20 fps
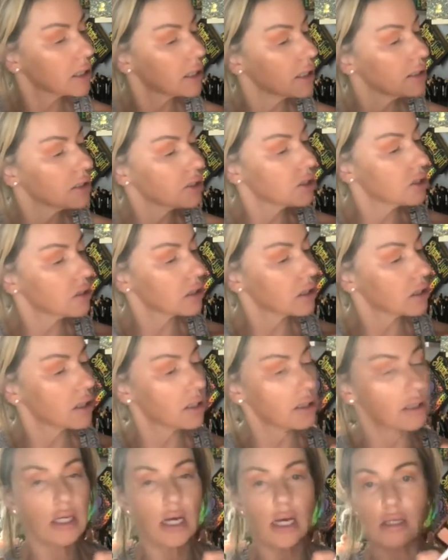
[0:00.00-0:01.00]
And I took
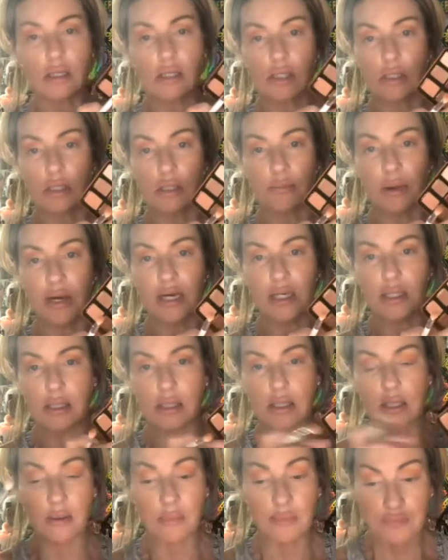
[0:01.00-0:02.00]
this extra
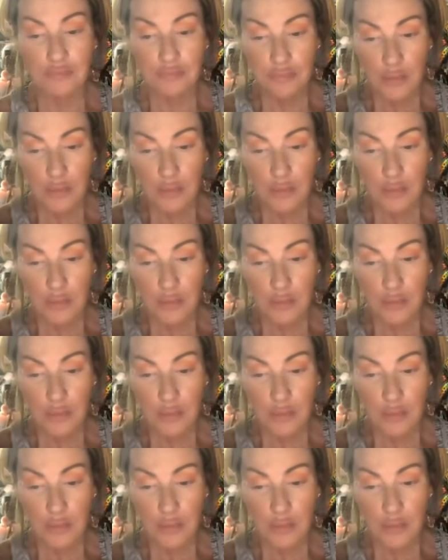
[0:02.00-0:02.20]
spicy,